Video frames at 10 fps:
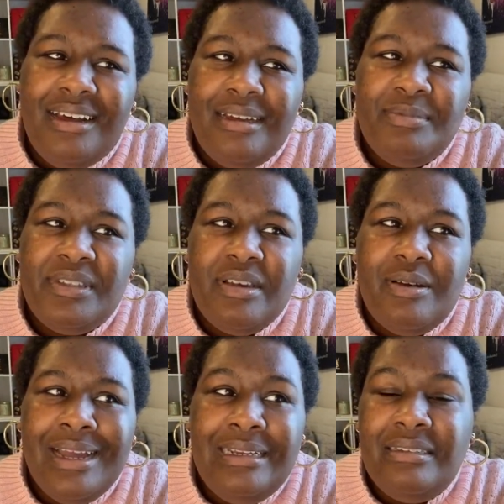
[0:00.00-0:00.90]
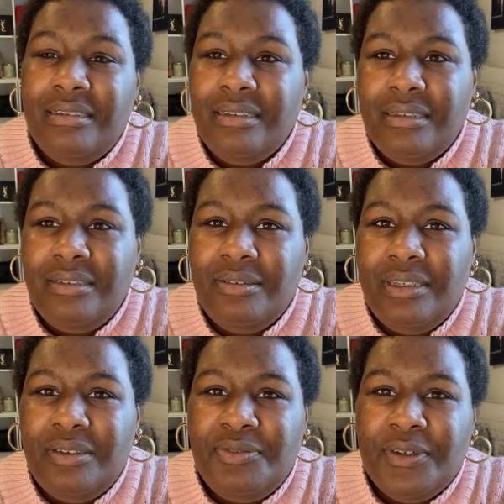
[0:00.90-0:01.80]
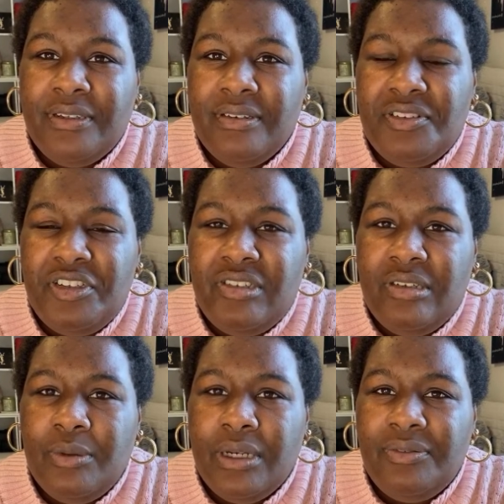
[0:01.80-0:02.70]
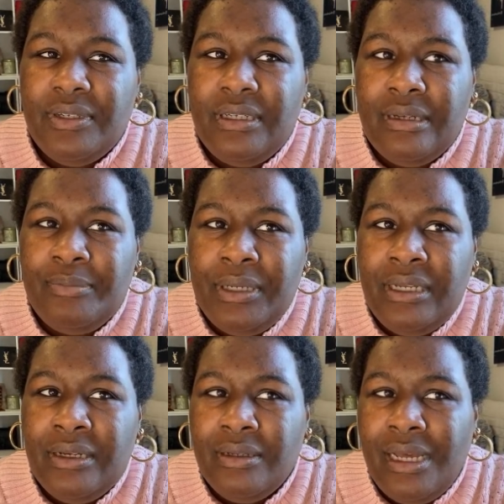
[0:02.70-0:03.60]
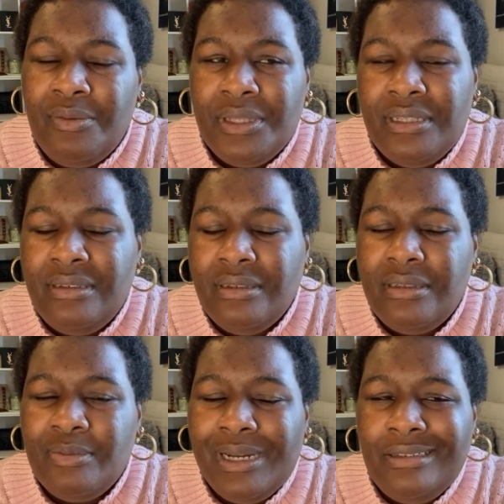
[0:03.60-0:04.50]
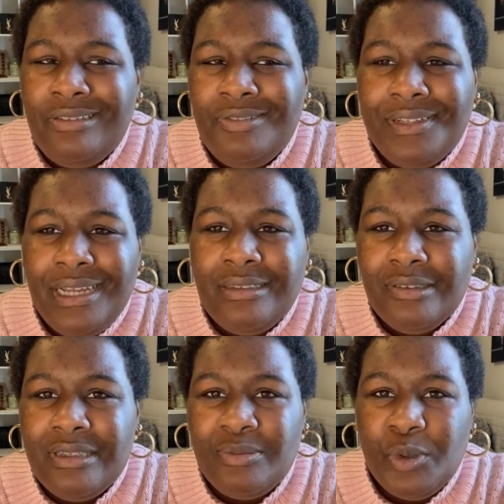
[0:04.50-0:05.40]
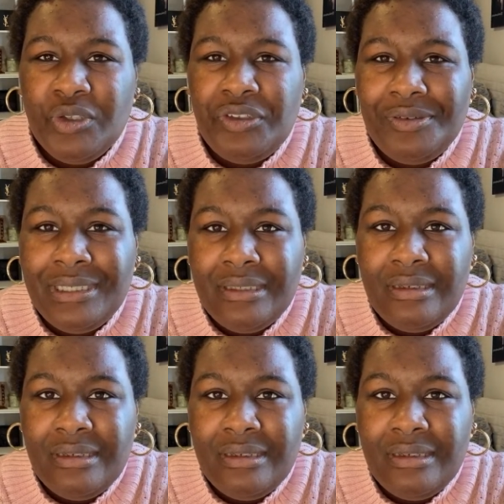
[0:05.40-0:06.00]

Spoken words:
So I need to look into it a little further if she's still working for the company or like what the deal is. But I do feel like there is more to it.